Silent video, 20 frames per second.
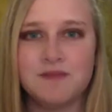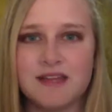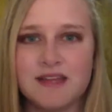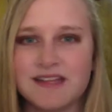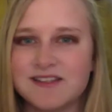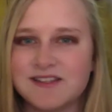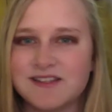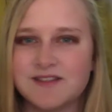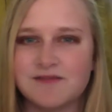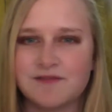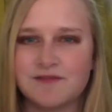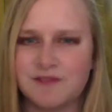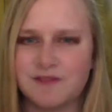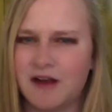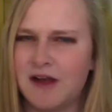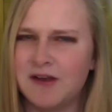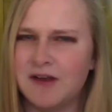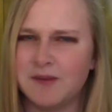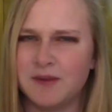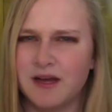It's
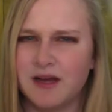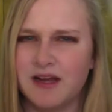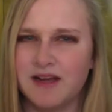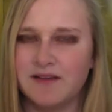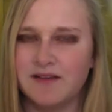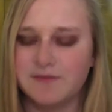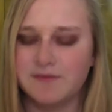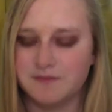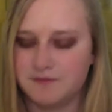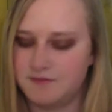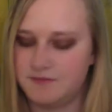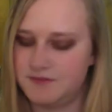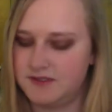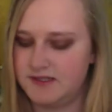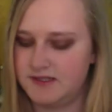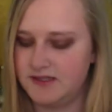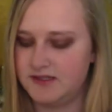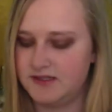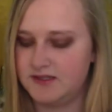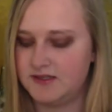frowned upon
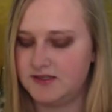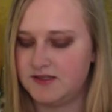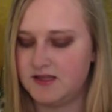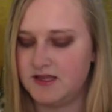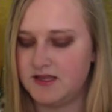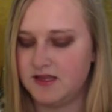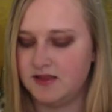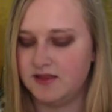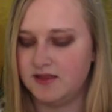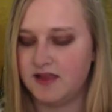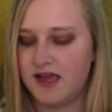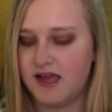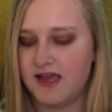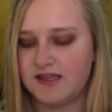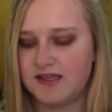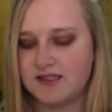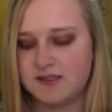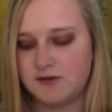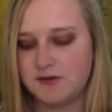since the last